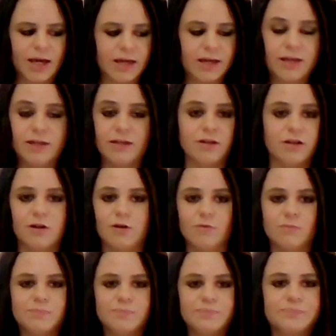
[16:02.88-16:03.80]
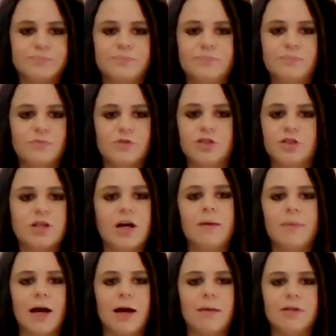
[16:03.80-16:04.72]
you know, just
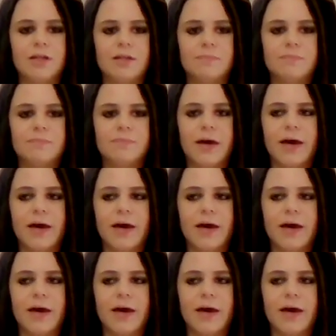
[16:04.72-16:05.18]
come at me.